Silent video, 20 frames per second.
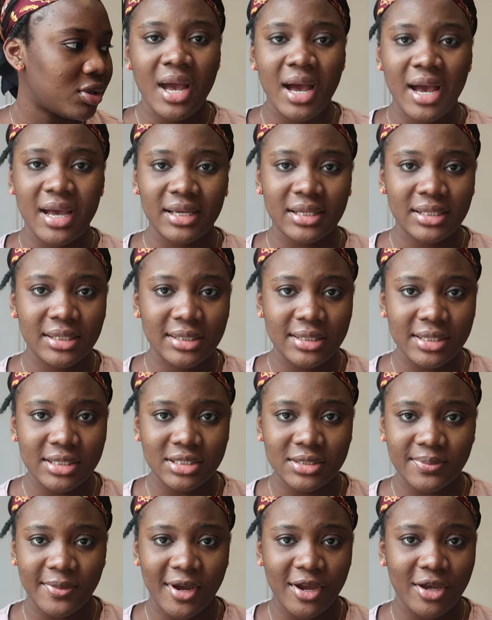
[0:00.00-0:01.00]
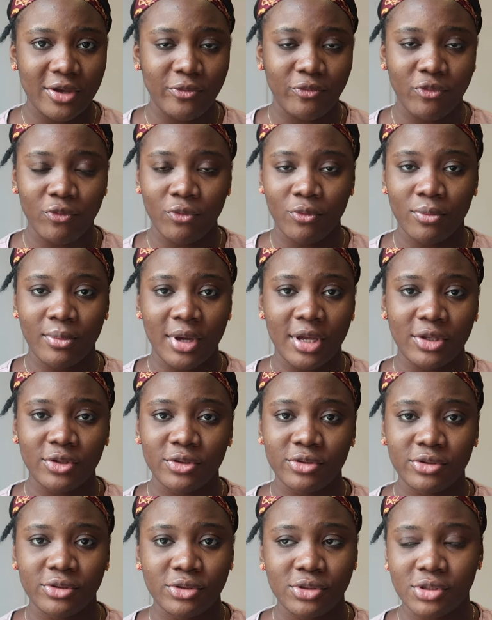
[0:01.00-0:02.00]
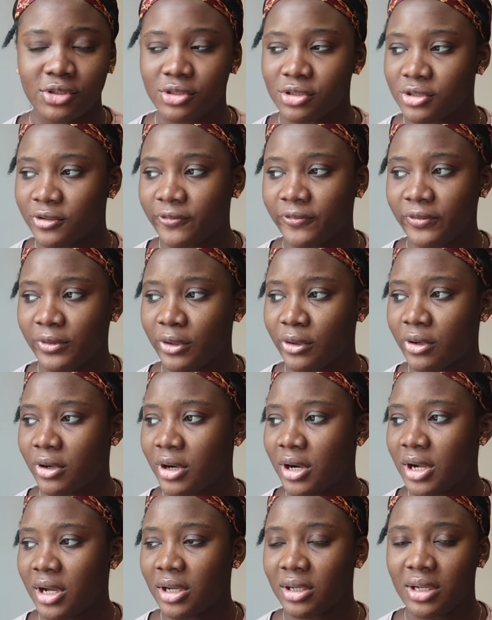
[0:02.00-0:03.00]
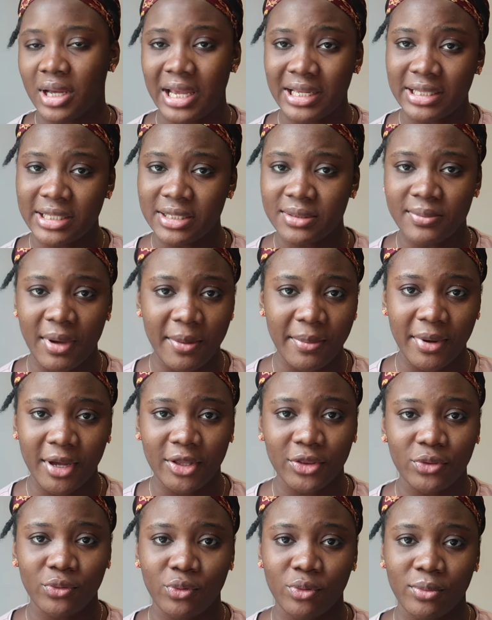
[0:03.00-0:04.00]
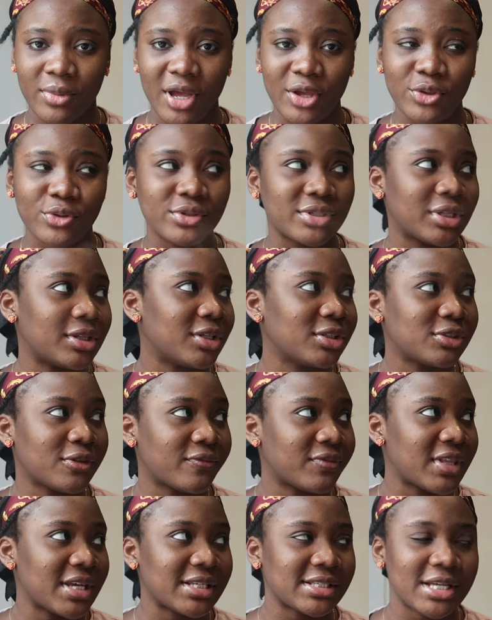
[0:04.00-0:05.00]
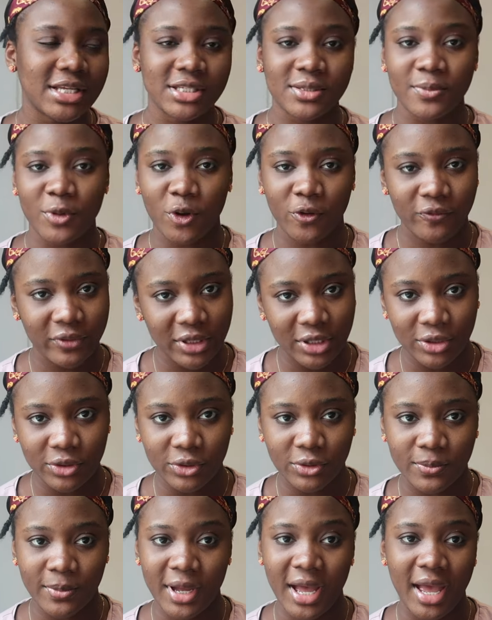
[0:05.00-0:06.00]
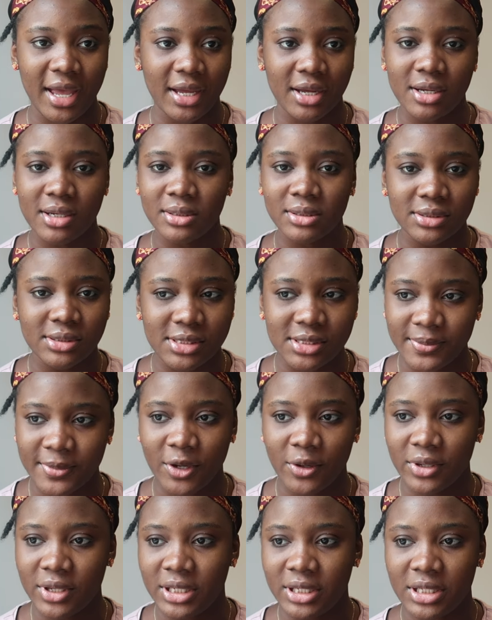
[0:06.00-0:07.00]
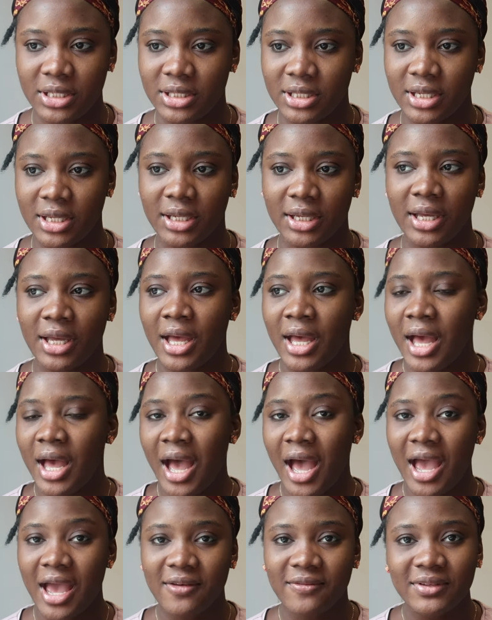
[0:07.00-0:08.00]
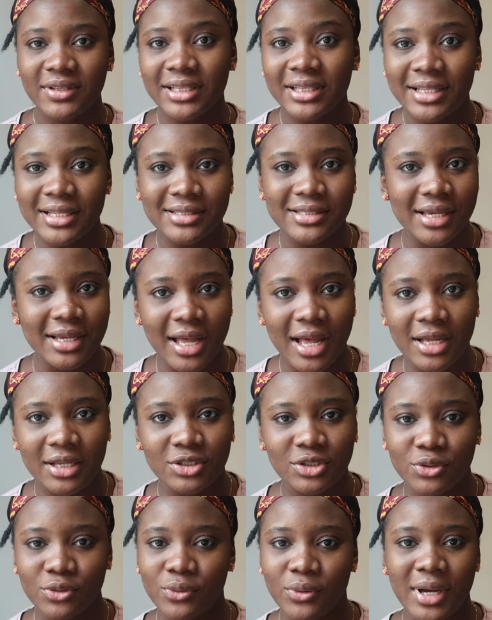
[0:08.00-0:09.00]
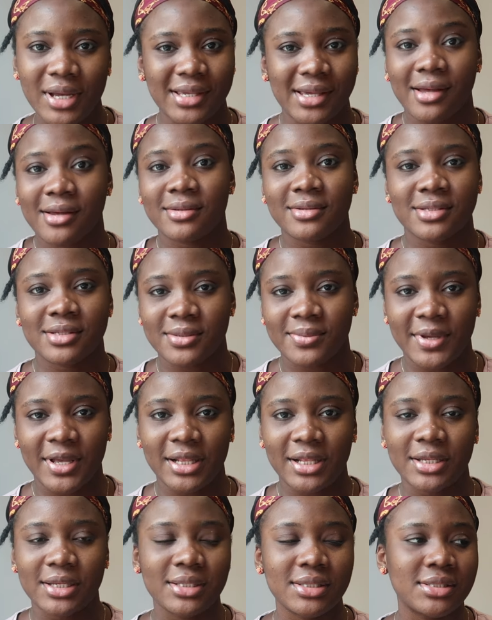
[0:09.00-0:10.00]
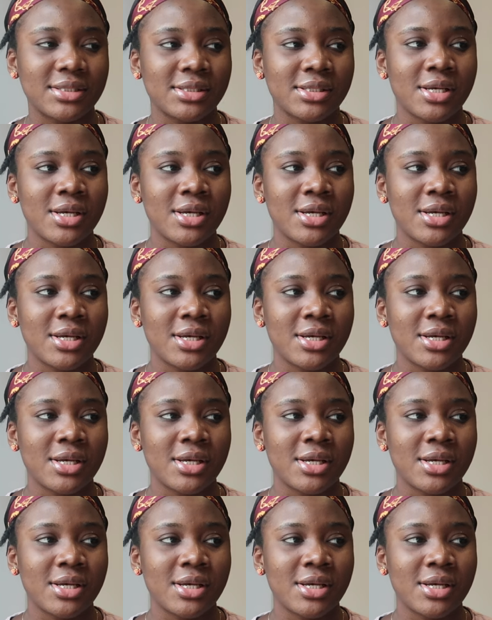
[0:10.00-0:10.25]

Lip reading: I cleaned my room, I used the flora, I cleaned my bathroom. I use a lot of things that smell really good, but I can't smell anything. I even lit a candle, I can't smell it.